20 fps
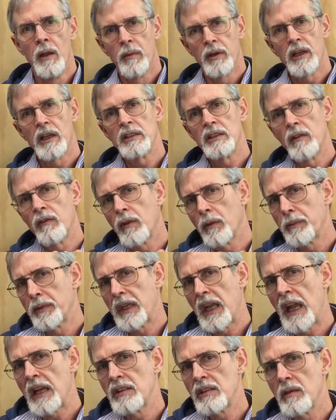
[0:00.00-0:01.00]
Because if the
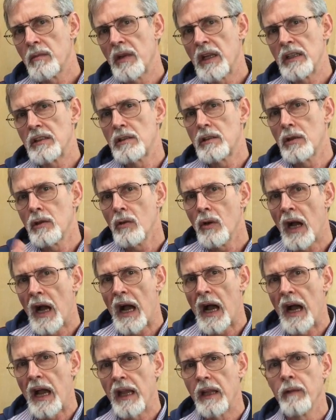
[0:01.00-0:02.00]
potassium gets too
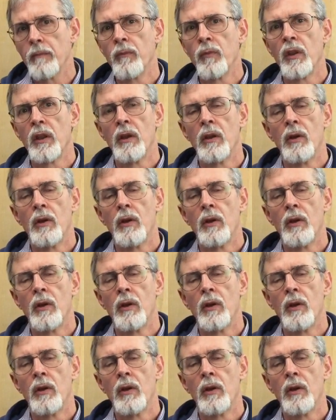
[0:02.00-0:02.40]
high,